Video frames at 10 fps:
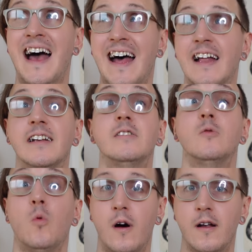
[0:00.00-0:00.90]
and
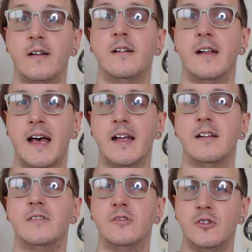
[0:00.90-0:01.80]
one
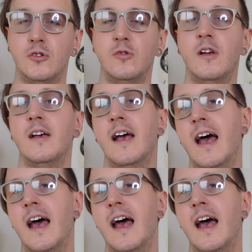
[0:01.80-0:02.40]
and two